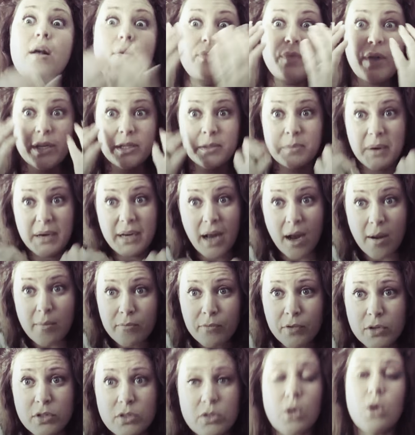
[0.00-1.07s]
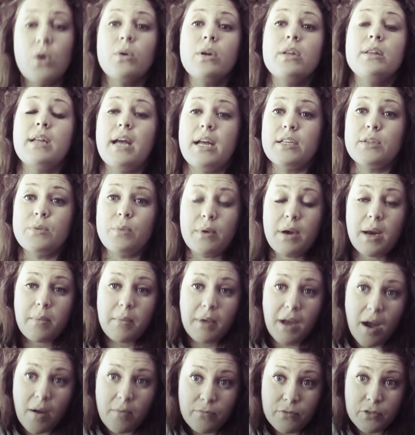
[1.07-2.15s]
that's my comfort zone and that's when I'm
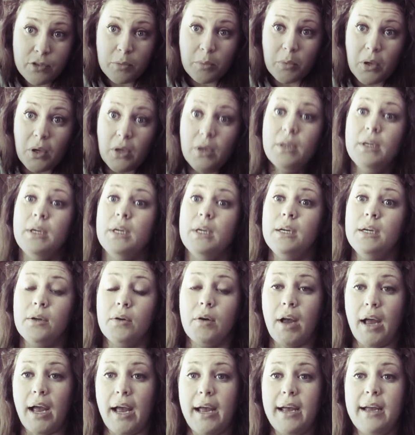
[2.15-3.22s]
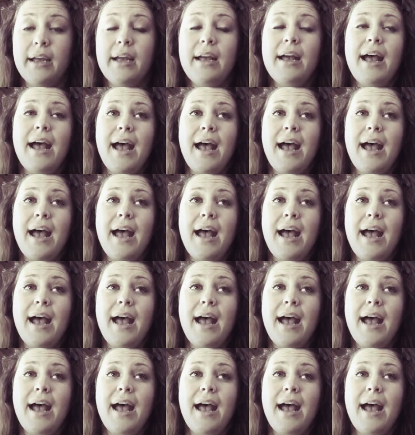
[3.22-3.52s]
comfortable, okay?